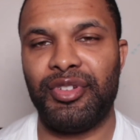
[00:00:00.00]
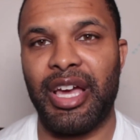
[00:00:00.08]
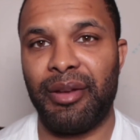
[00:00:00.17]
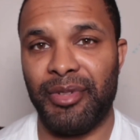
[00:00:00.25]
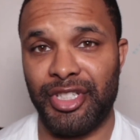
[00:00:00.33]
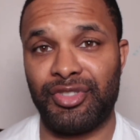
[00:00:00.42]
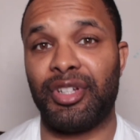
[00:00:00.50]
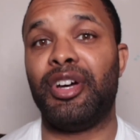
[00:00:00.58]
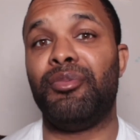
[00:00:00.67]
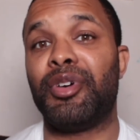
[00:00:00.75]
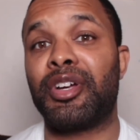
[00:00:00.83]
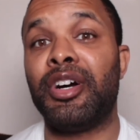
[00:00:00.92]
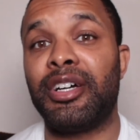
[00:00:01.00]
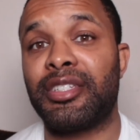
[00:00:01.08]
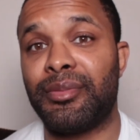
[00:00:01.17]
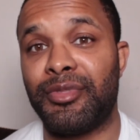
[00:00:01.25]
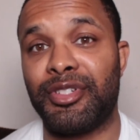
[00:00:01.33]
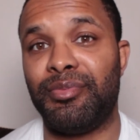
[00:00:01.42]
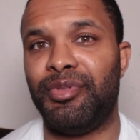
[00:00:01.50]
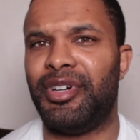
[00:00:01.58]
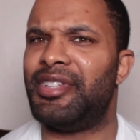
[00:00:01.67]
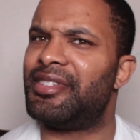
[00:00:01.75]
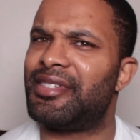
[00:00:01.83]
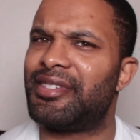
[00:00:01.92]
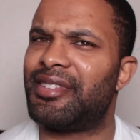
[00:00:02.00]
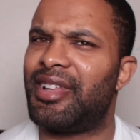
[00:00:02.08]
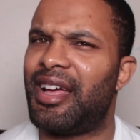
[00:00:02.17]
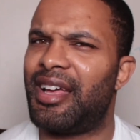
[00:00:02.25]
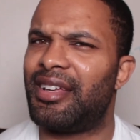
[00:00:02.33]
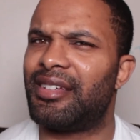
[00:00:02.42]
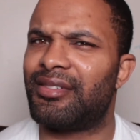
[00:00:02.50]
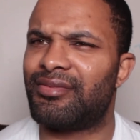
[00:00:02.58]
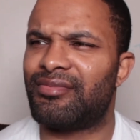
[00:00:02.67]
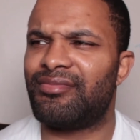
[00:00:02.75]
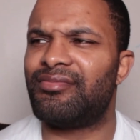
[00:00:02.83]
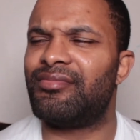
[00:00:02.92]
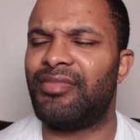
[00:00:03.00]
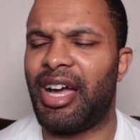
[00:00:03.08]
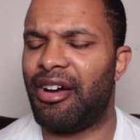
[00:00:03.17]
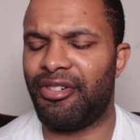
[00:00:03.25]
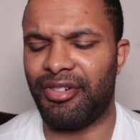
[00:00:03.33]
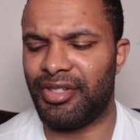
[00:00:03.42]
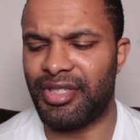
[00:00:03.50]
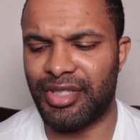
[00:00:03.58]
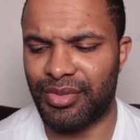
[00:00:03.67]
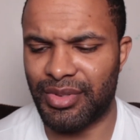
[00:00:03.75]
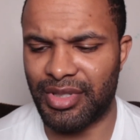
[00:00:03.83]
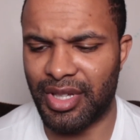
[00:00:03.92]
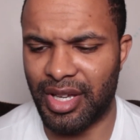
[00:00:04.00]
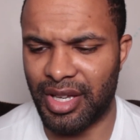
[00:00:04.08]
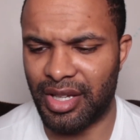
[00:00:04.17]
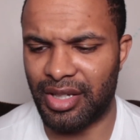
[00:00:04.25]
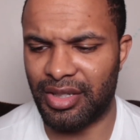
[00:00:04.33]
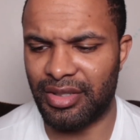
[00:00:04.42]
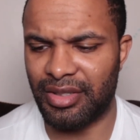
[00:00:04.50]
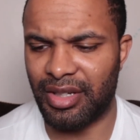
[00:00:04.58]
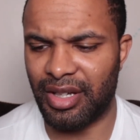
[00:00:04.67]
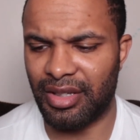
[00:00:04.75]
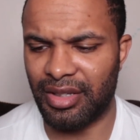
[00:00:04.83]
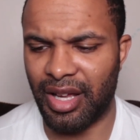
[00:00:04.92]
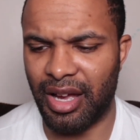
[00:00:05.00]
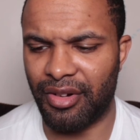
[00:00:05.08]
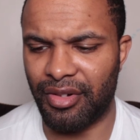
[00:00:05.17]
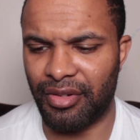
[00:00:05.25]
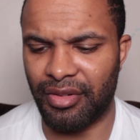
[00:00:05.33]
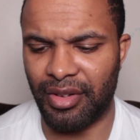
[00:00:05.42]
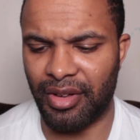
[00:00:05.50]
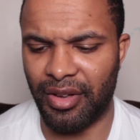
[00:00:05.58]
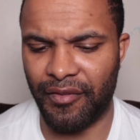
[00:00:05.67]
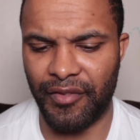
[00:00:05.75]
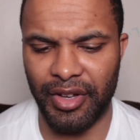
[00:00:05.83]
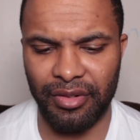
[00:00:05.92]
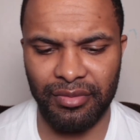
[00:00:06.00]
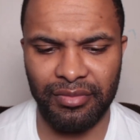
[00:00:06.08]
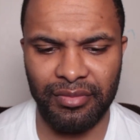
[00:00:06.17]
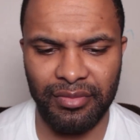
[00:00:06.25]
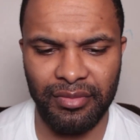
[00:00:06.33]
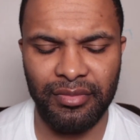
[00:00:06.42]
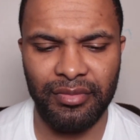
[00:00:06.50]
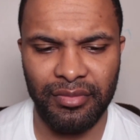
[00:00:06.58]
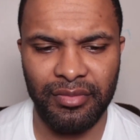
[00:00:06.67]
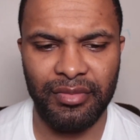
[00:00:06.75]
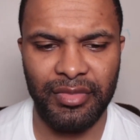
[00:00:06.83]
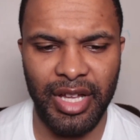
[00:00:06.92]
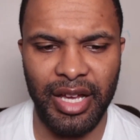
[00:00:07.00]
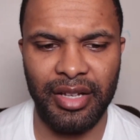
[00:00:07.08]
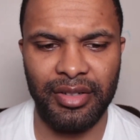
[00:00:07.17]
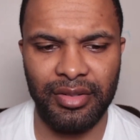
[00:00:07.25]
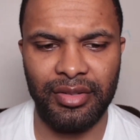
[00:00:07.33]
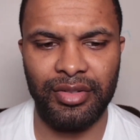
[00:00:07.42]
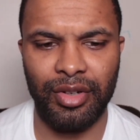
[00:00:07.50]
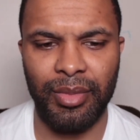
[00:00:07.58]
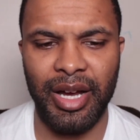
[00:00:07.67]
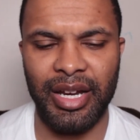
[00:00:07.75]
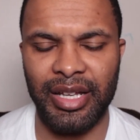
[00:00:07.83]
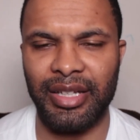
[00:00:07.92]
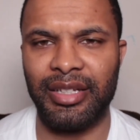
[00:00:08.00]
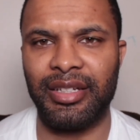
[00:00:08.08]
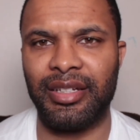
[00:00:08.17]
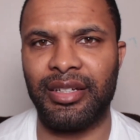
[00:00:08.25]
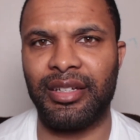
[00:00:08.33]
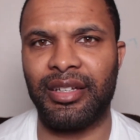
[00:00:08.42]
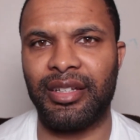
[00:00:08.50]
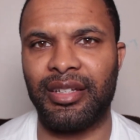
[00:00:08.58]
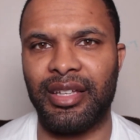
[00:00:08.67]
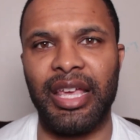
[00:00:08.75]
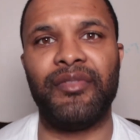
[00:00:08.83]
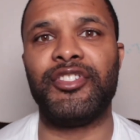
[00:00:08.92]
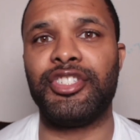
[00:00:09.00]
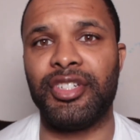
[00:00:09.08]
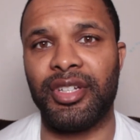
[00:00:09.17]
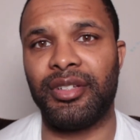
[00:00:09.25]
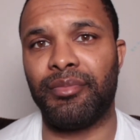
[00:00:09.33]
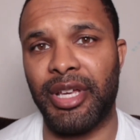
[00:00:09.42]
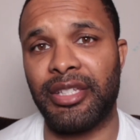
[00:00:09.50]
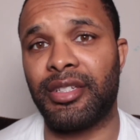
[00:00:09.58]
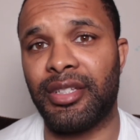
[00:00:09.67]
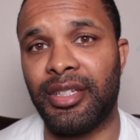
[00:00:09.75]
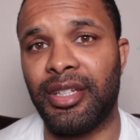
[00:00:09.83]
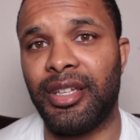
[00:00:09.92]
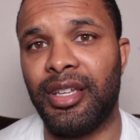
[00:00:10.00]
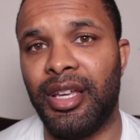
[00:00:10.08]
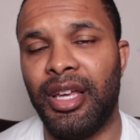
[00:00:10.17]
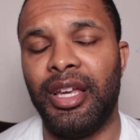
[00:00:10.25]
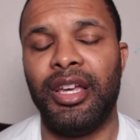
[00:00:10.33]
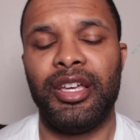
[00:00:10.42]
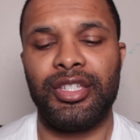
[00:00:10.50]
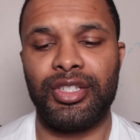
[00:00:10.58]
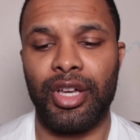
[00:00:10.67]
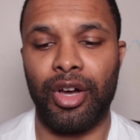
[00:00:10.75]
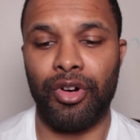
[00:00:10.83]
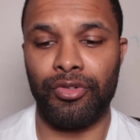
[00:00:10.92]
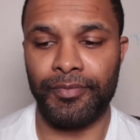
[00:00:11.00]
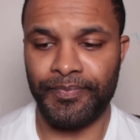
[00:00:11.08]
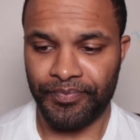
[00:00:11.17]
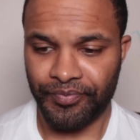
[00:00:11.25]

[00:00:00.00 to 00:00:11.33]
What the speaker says: got to be straight up with customers, but it's just like, I don't know. It just was, I felt like nobody gave a shit, basically. So,